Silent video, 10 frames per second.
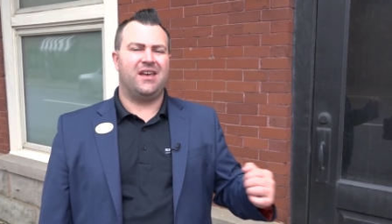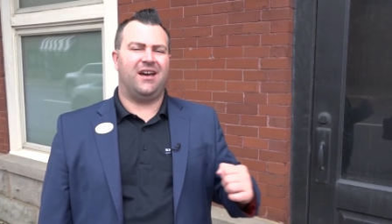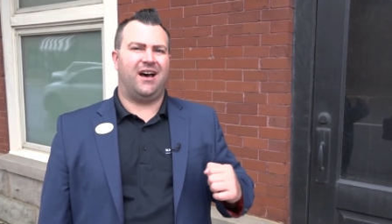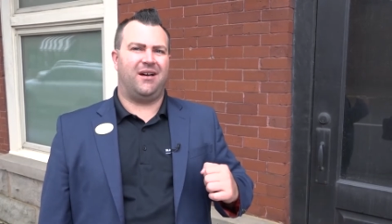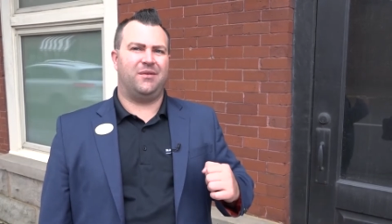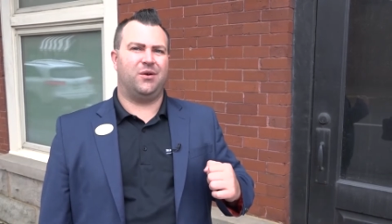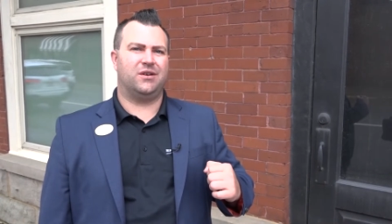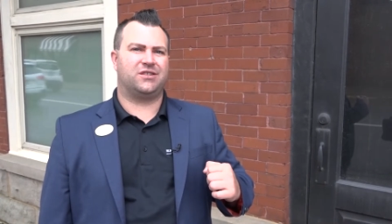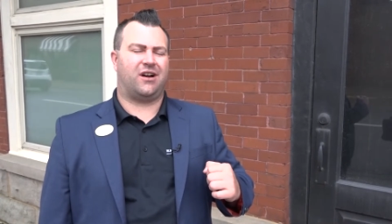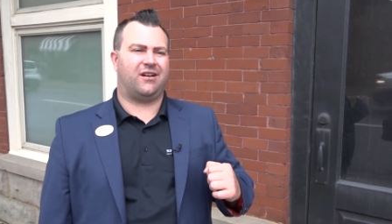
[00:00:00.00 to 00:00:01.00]
um,
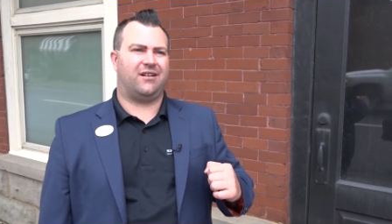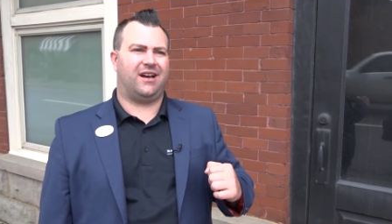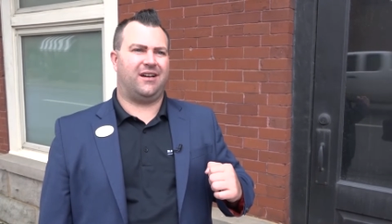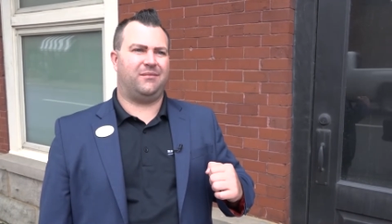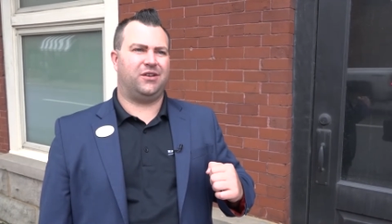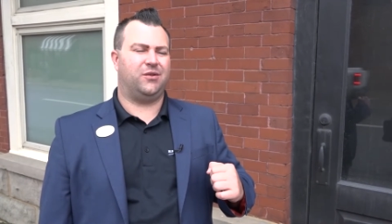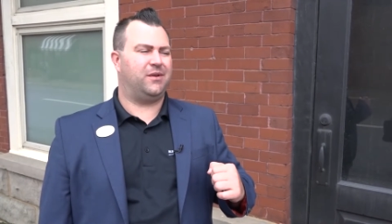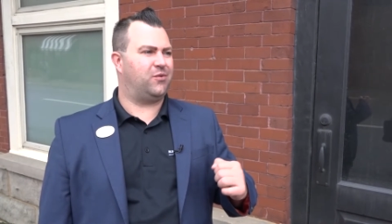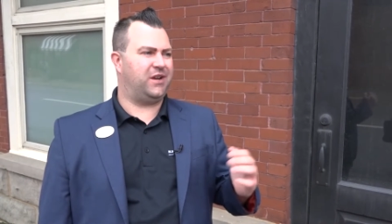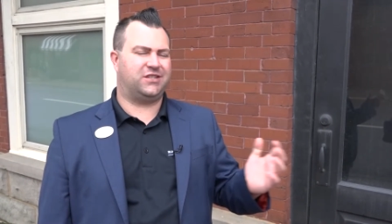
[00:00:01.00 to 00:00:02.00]
who is our um,
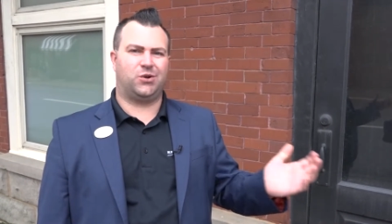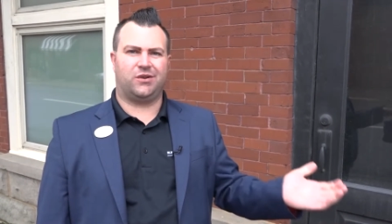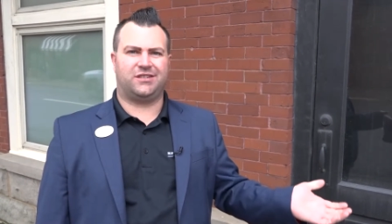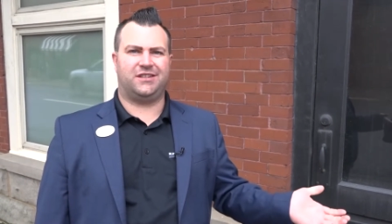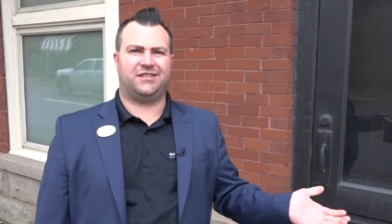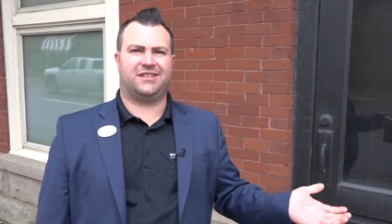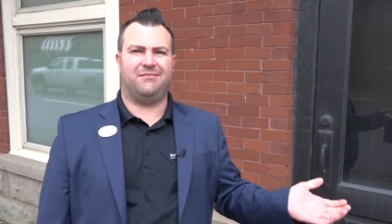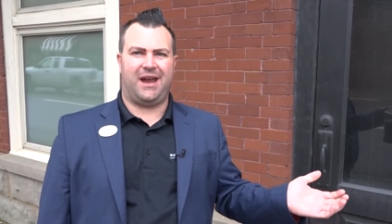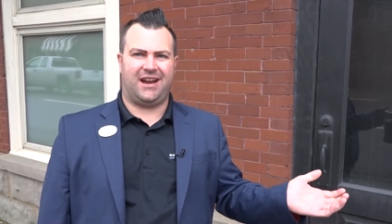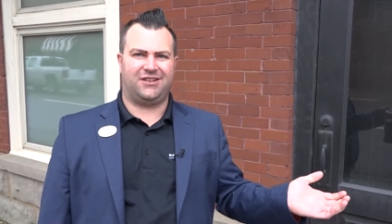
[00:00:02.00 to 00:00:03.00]
human resources
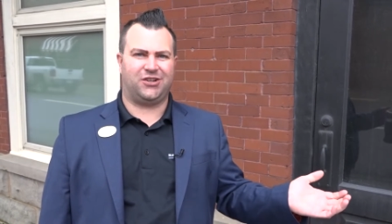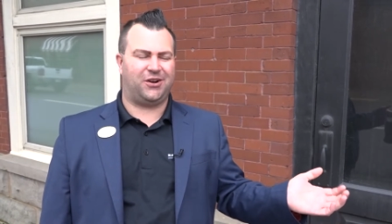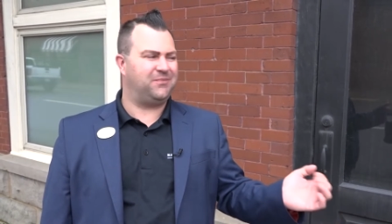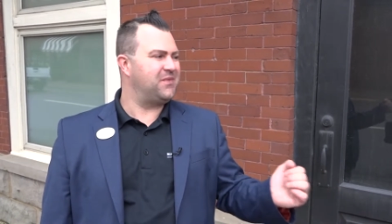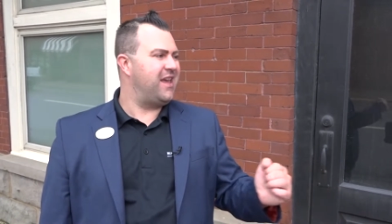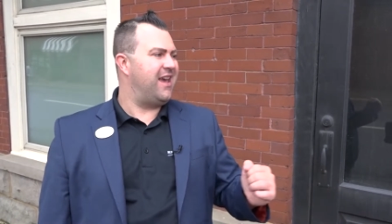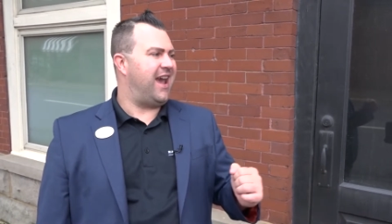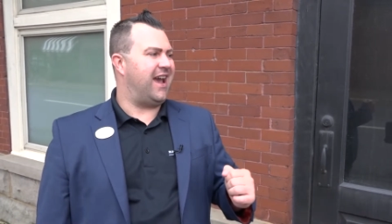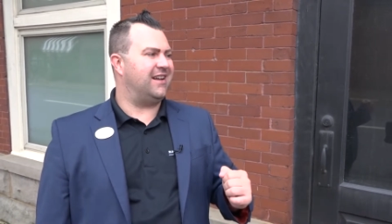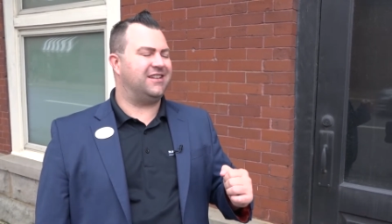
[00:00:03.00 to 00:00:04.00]
manager.
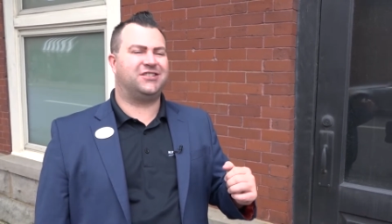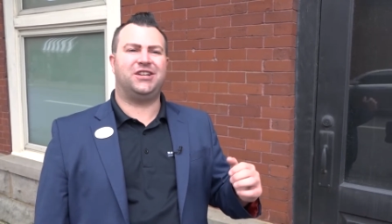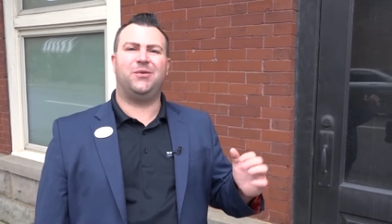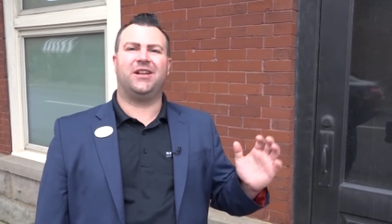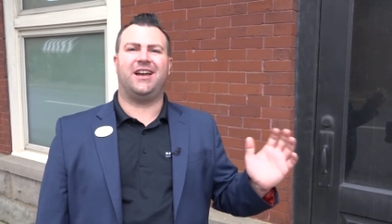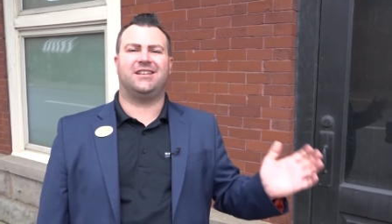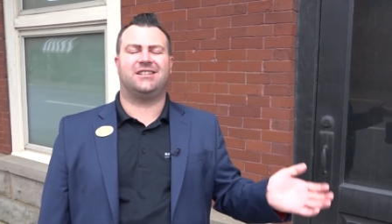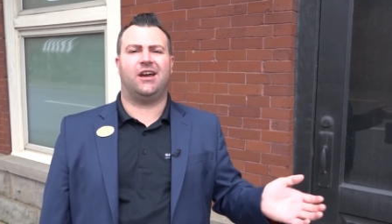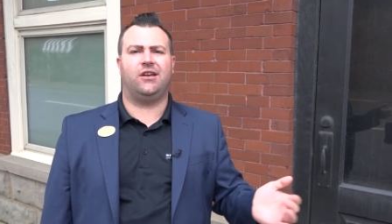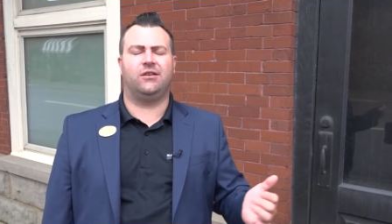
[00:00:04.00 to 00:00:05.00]
And she would like to
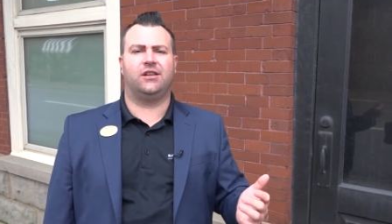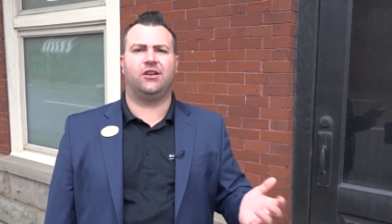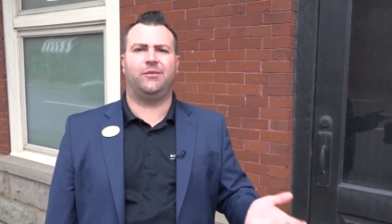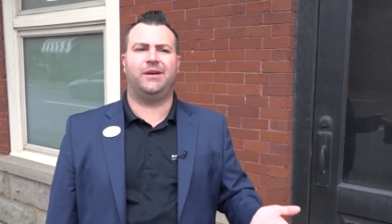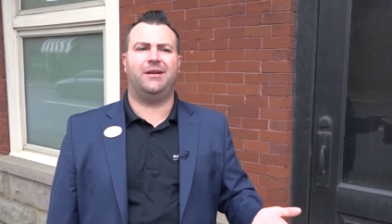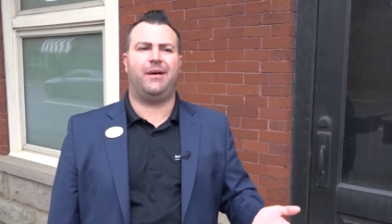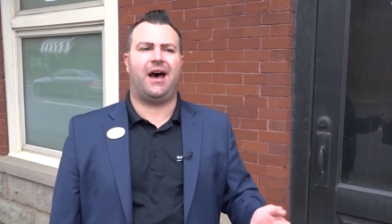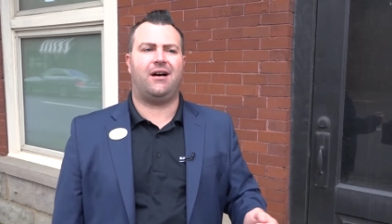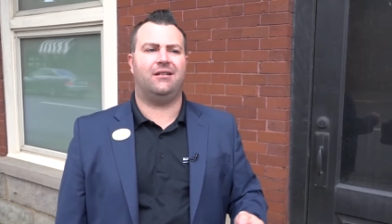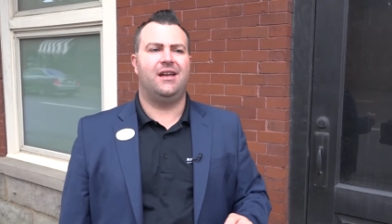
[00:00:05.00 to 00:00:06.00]
tell you a little bit
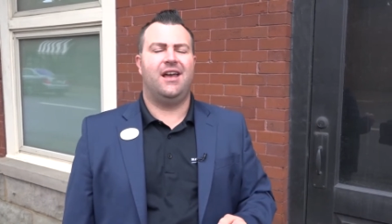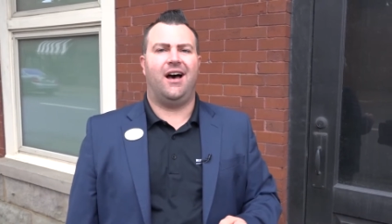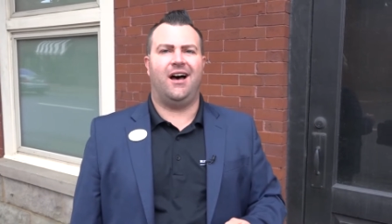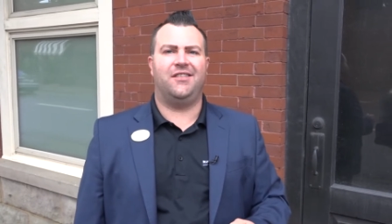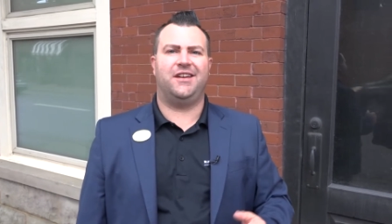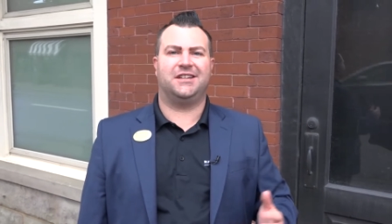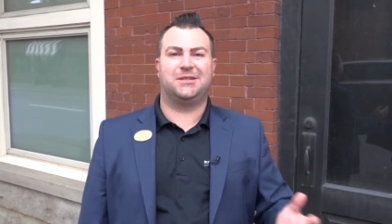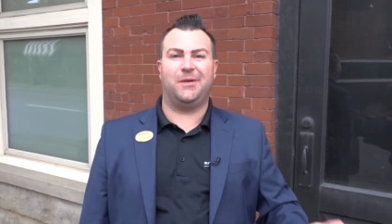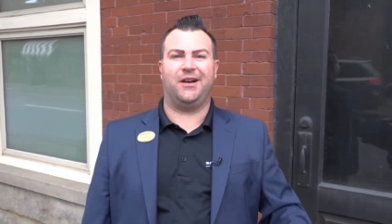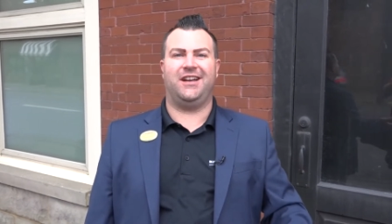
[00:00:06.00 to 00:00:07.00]
about uh, the
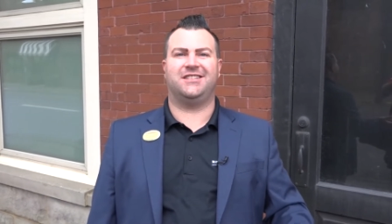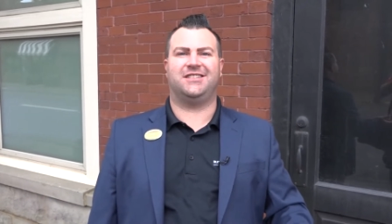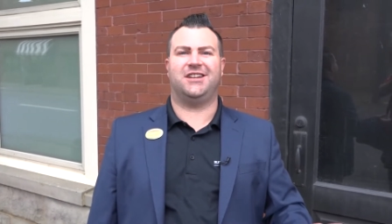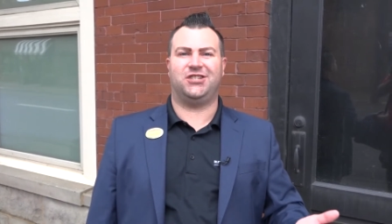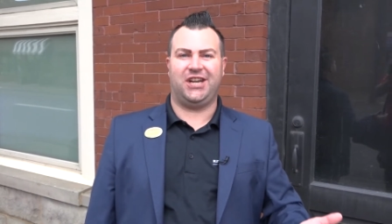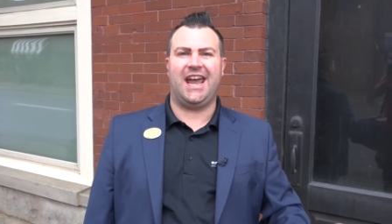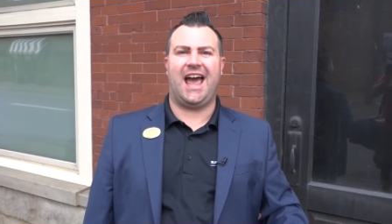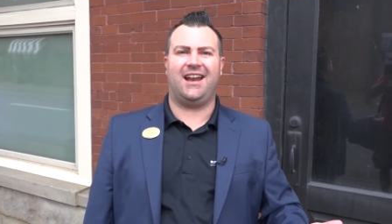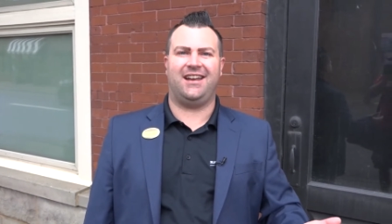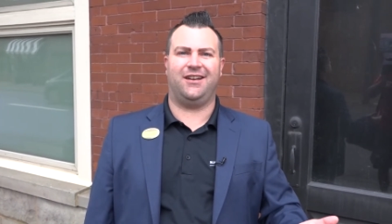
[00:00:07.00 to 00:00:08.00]
experience that she
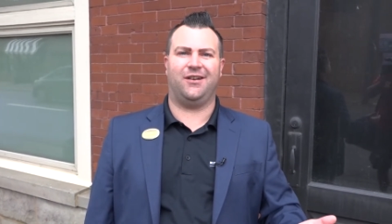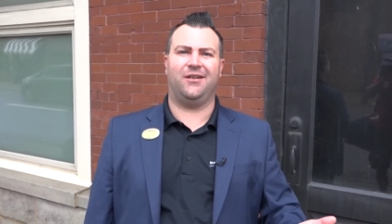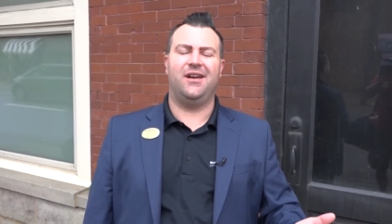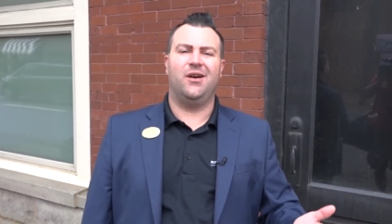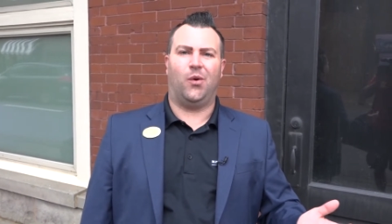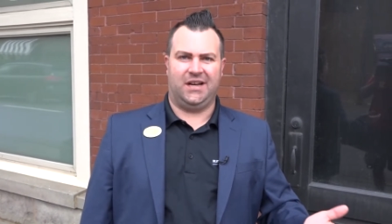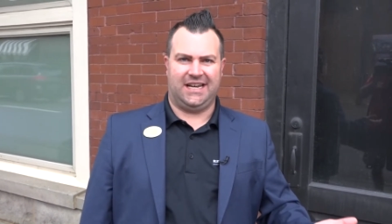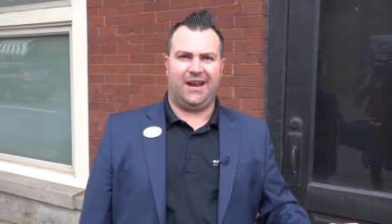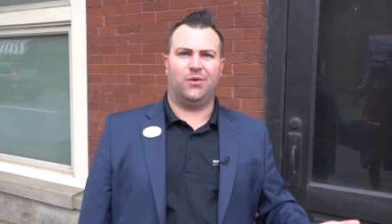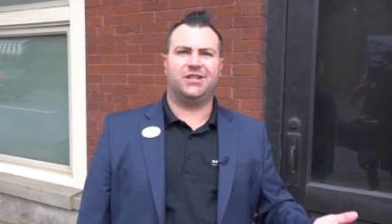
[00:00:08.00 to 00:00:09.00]
had here one
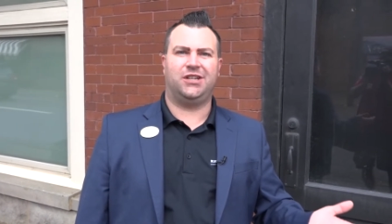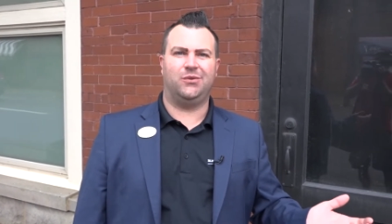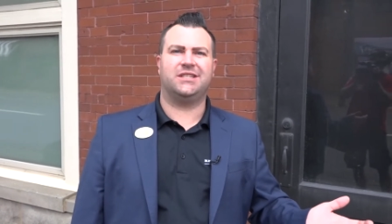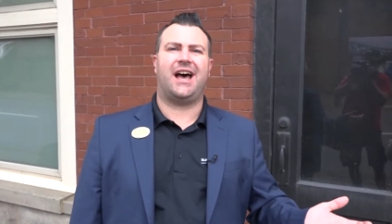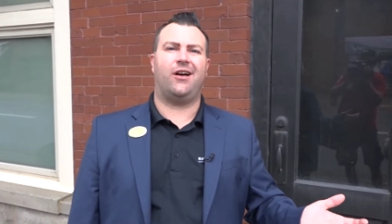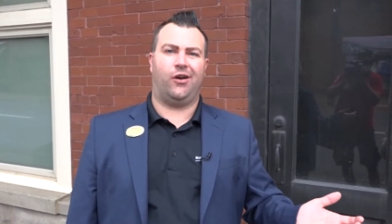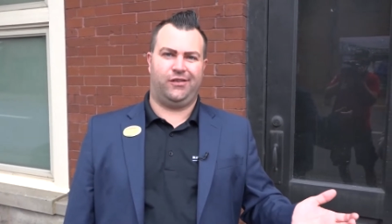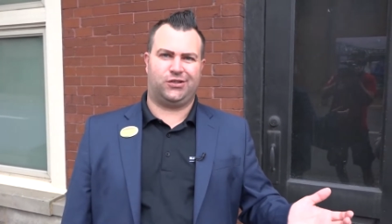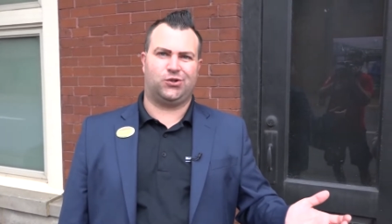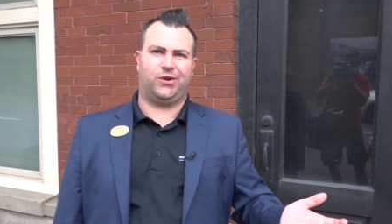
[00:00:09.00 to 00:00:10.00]
day when she was out on
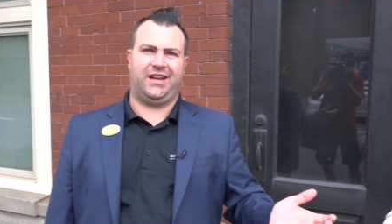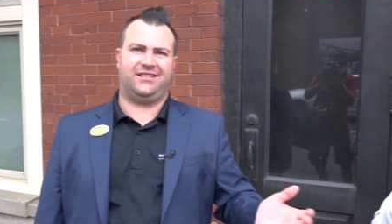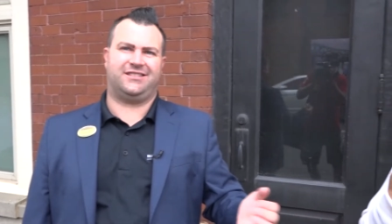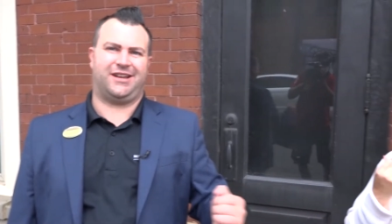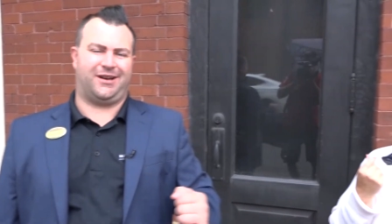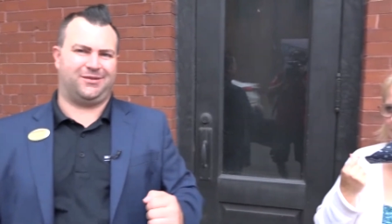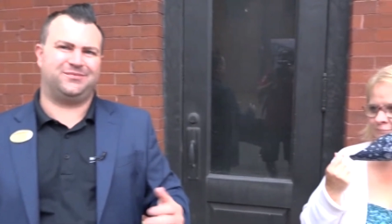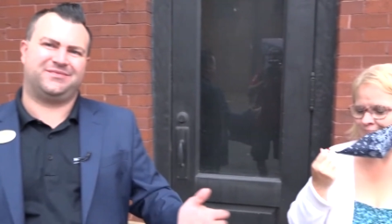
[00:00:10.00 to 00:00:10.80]
the street. So,